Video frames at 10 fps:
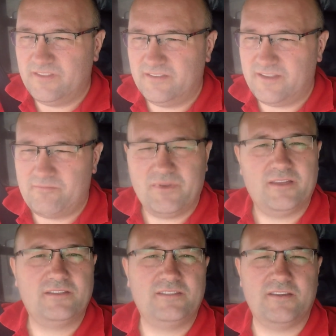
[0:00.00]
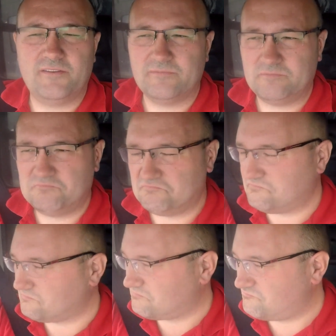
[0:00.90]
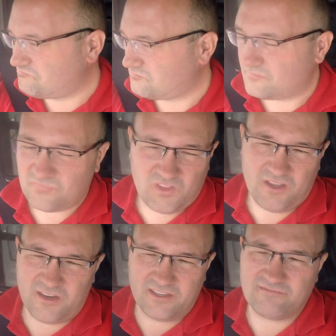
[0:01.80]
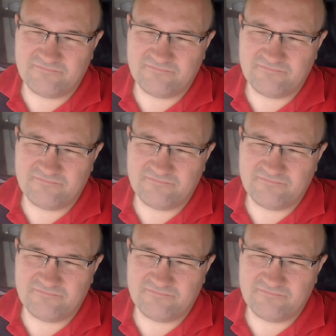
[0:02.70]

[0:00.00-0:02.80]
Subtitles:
the damper, so kind of